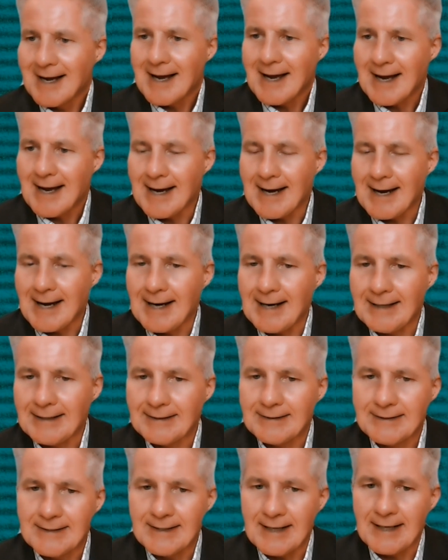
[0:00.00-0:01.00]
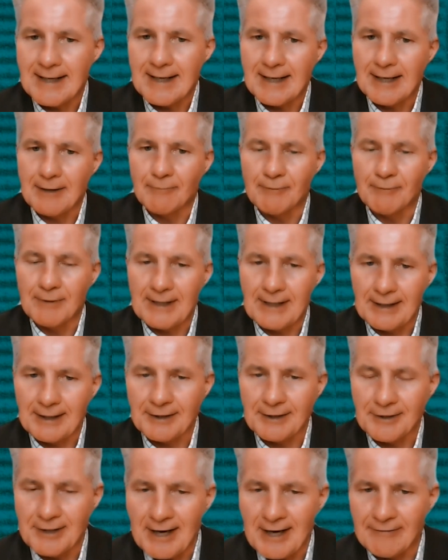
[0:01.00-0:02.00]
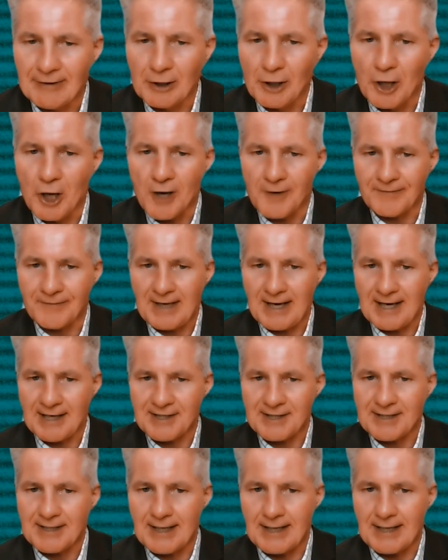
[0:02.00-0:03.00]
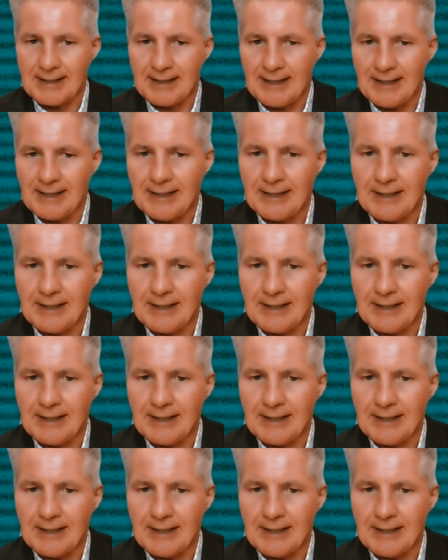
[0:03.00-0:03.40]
And we're going to have a live case study.